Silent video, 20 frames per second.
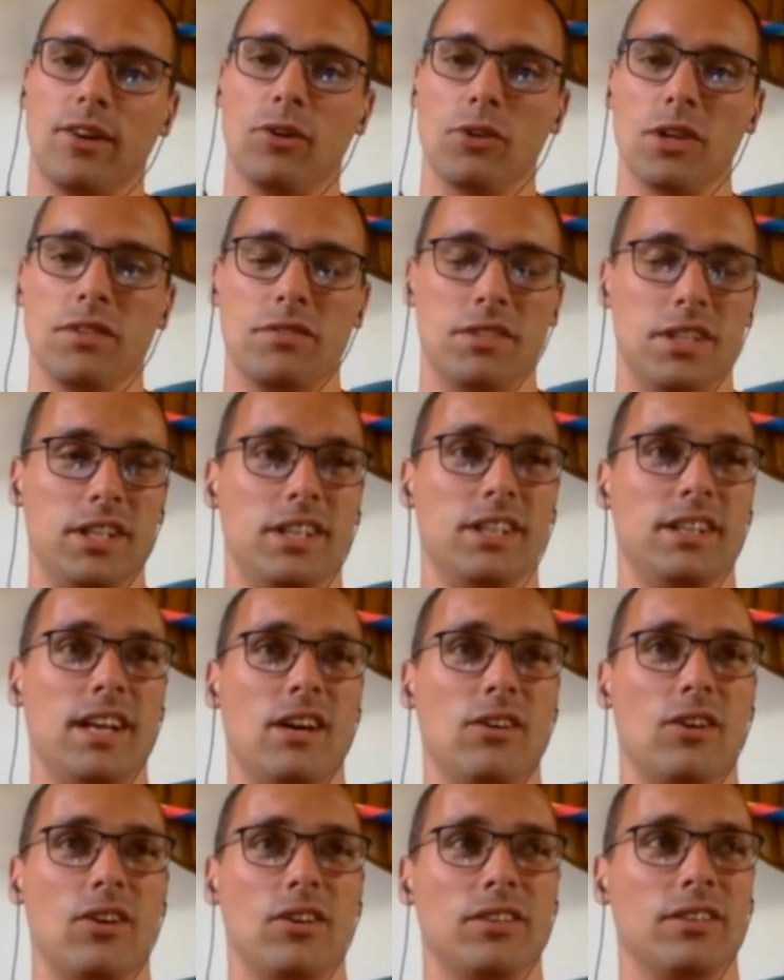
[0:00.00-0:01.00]
or even you can now
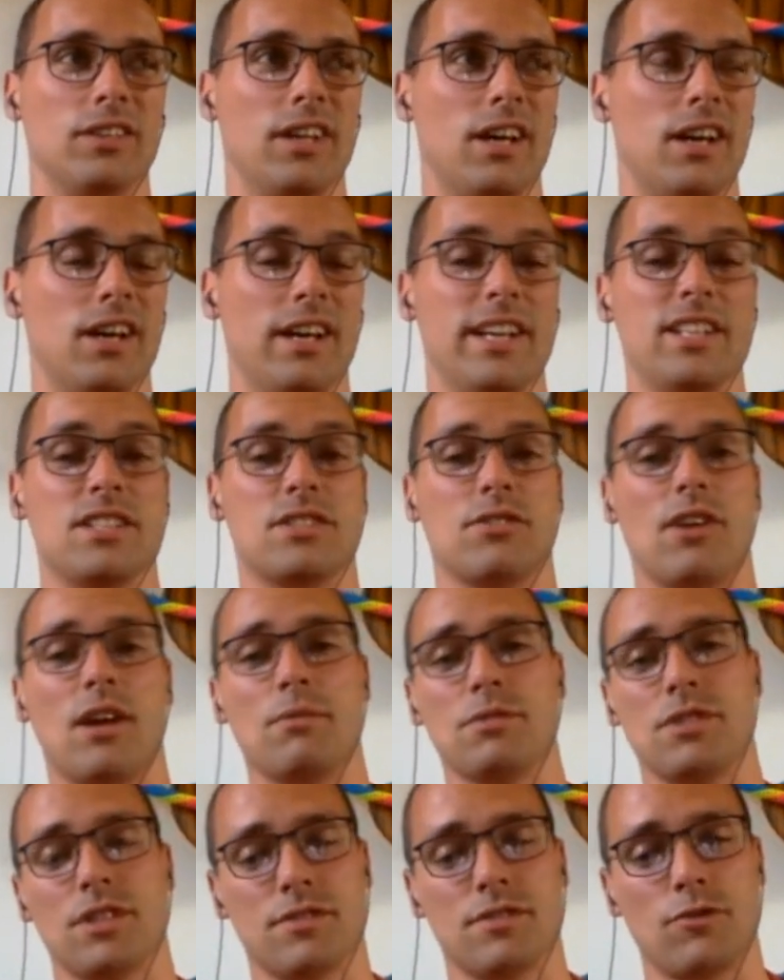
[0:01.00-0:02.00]
go on
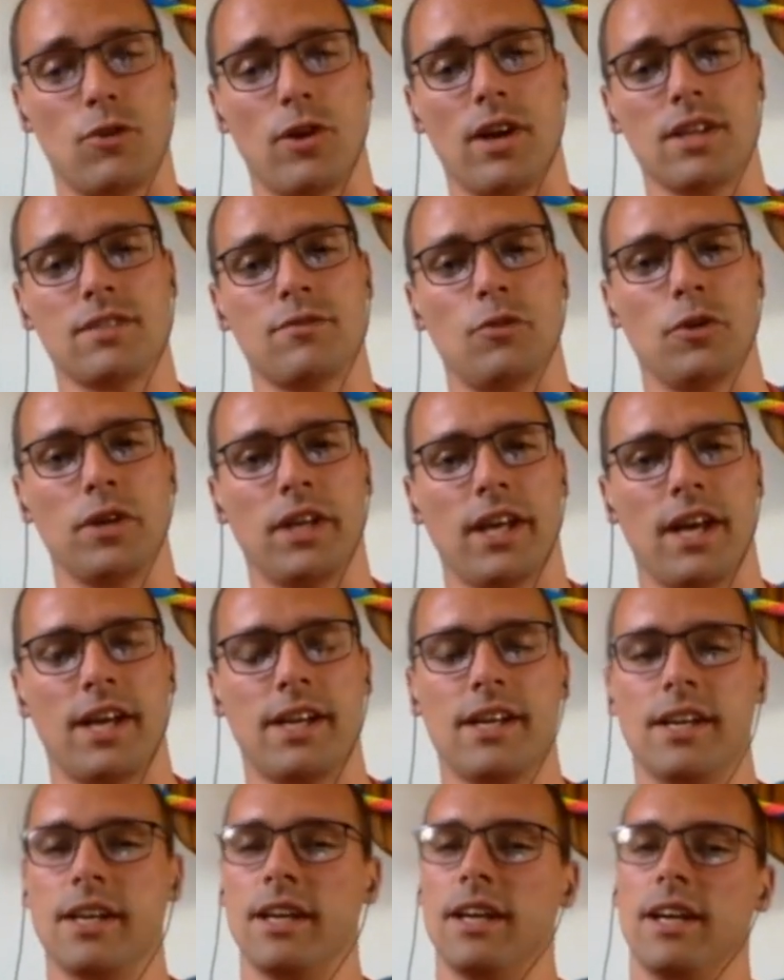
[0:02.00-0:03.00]
Instagram, search 40 hours
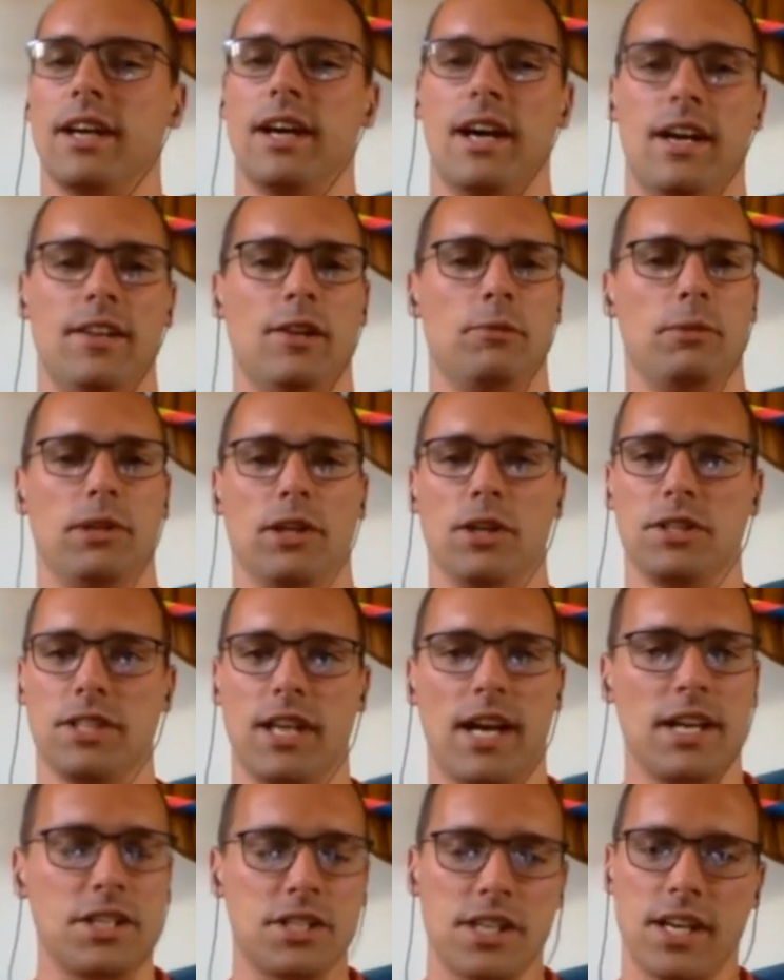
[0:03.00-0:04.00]
40k, and there'll be loads of
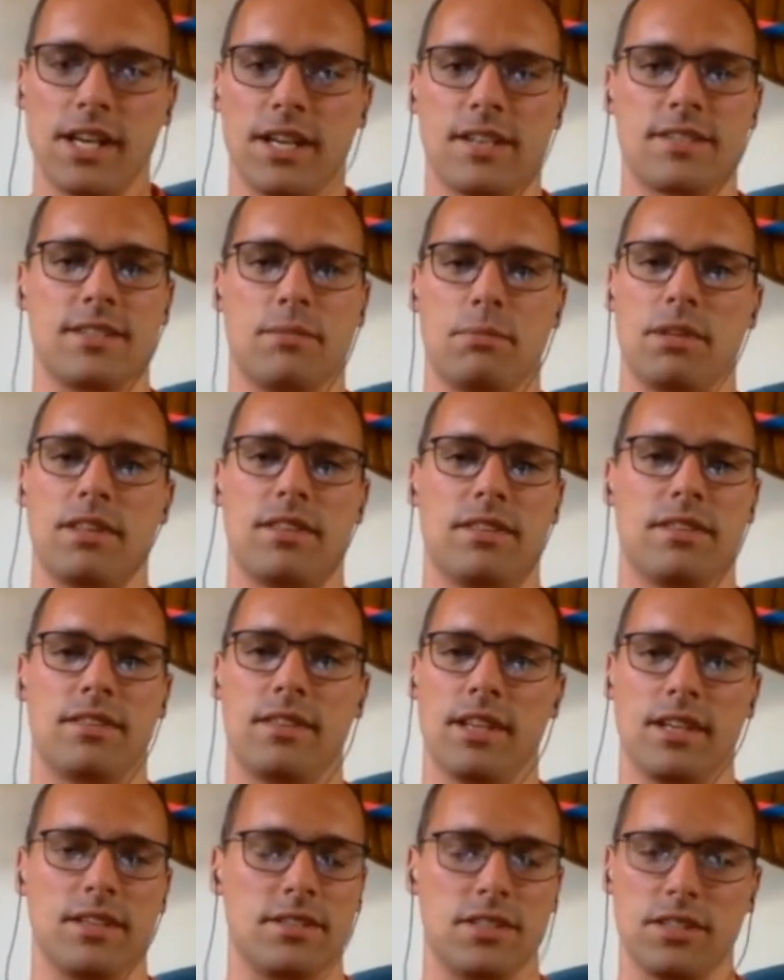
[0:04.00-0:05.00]
hashtags, there'll be
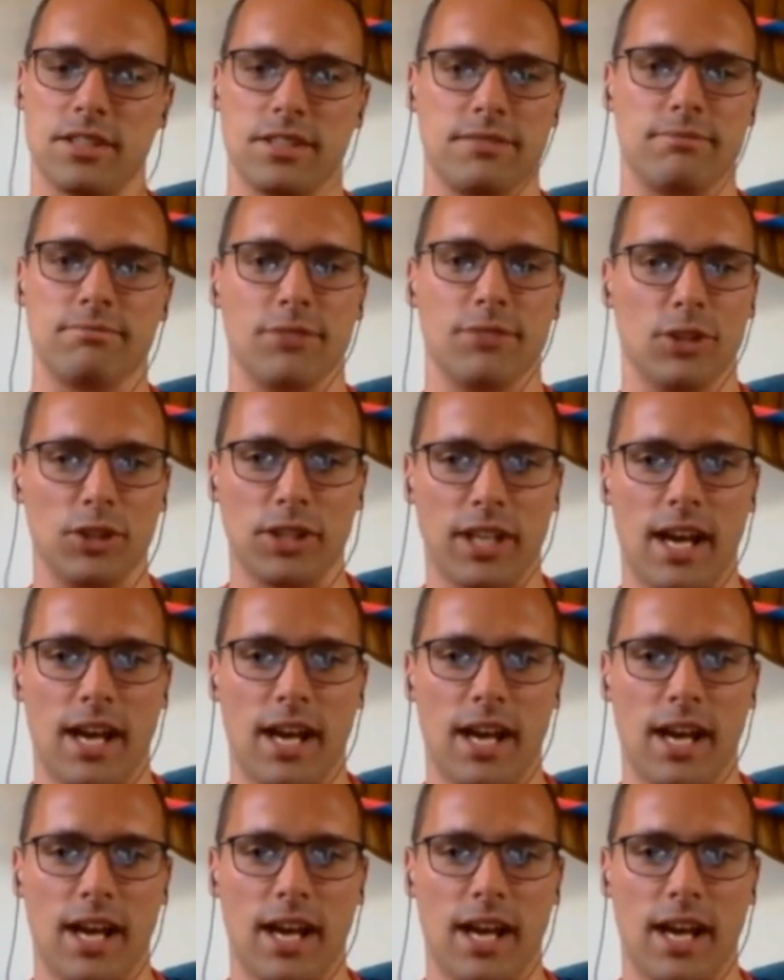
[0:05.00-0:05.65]
things you can look